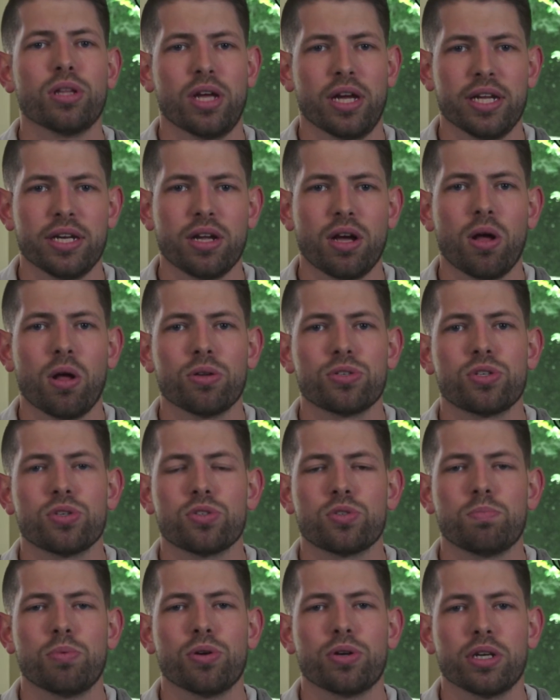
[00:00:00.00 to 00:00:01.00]
light also
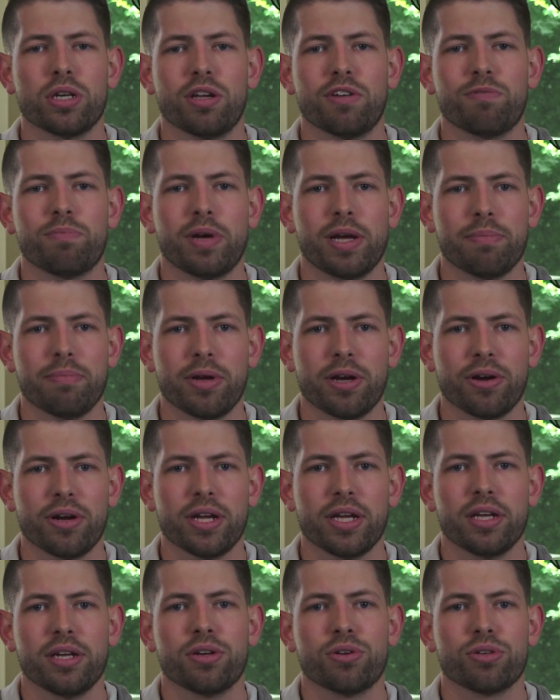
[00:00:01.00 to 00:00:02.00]
spoken of by
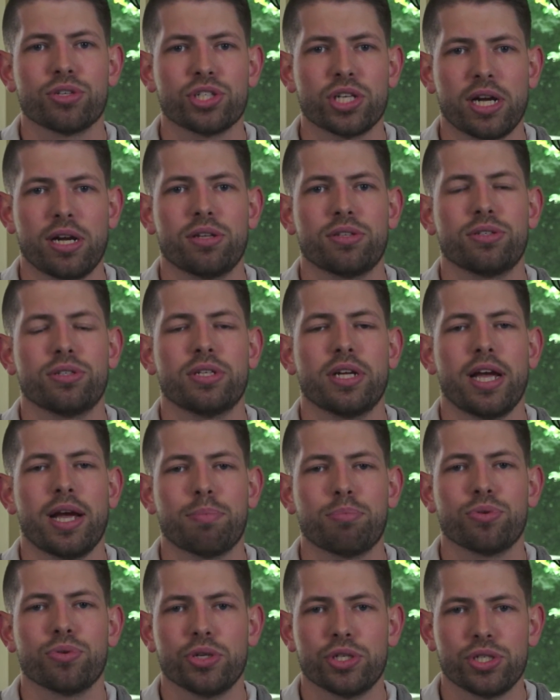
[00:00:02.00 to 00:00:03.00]
Mary in her childhood
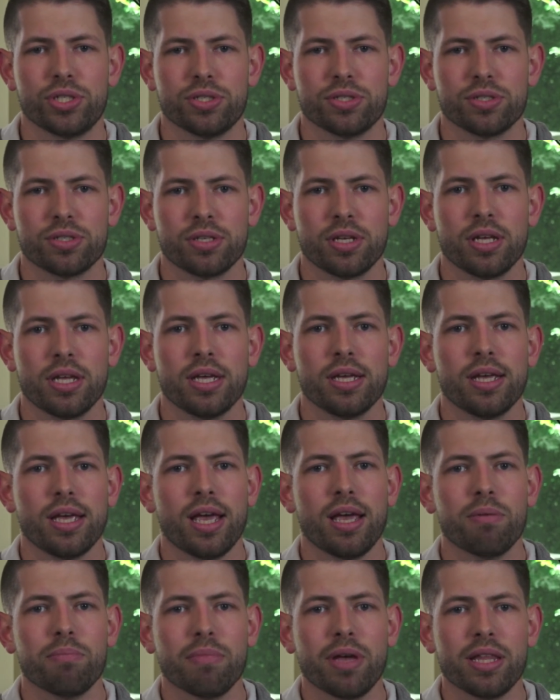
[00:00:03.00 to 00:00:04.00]
apparitions.
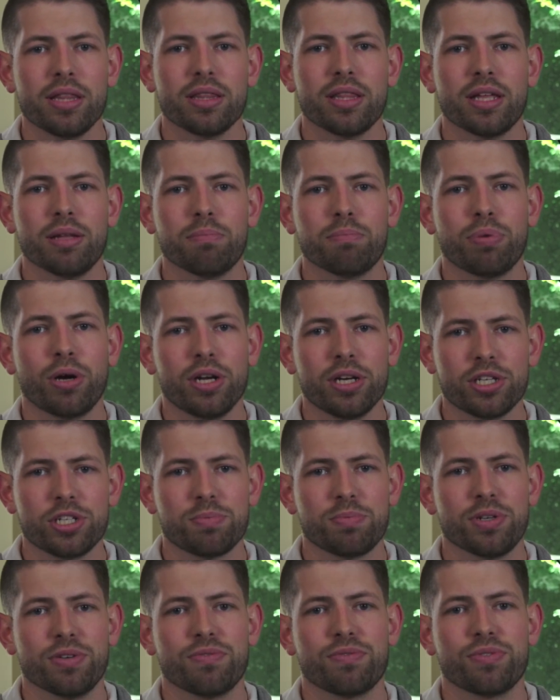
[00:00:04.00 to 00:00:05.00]
It meant that
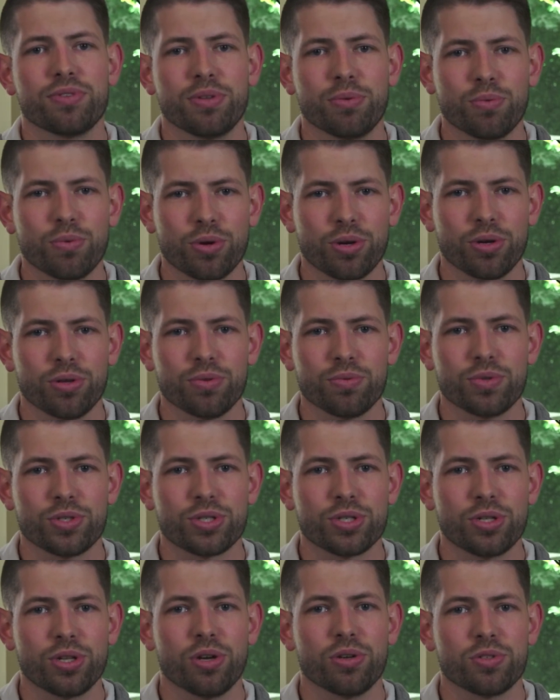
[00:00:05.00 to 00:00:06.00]
punishment for the world was
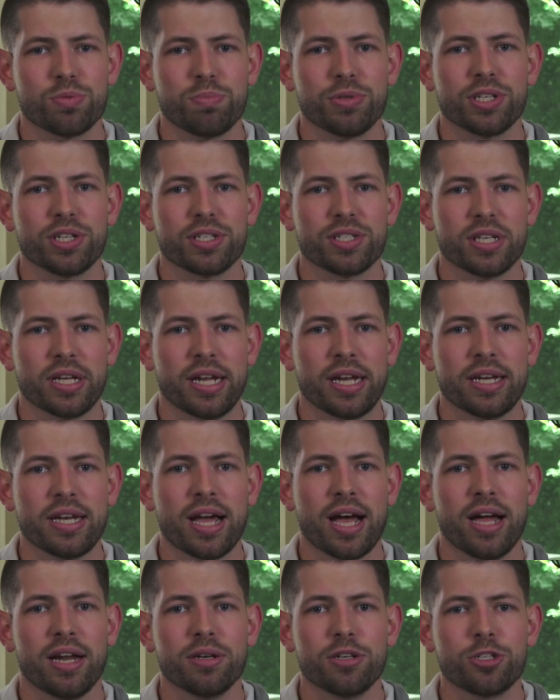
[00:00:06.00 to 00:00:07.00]
close because it had
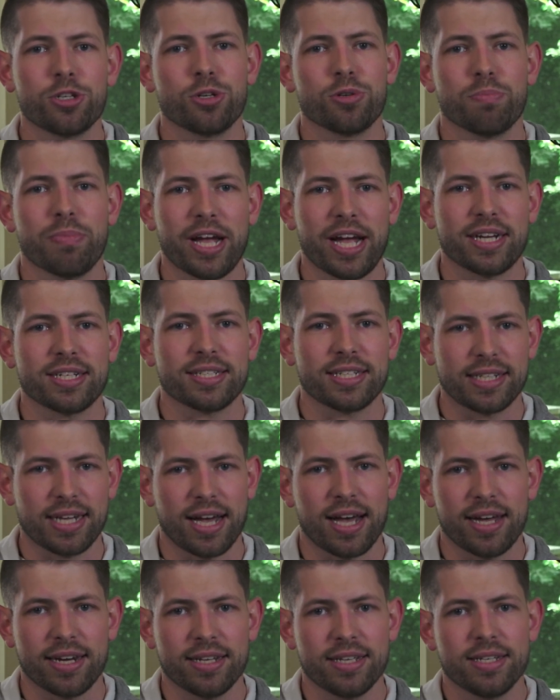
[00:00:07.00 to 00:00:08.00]
not turned back to
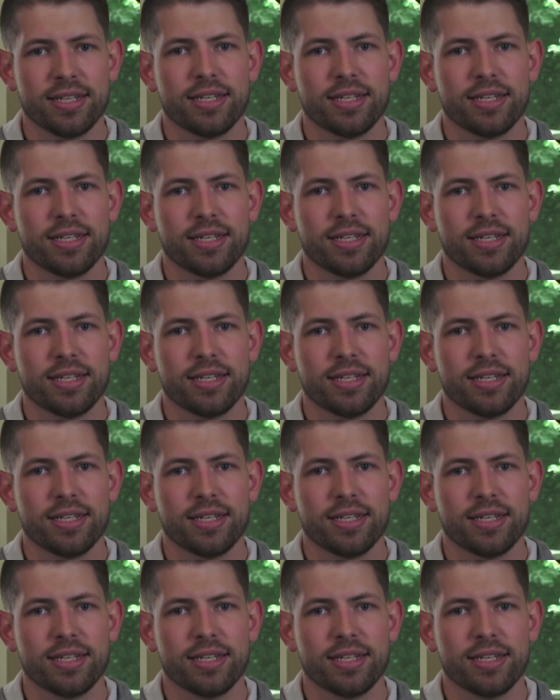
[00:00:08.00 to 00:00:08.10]
God,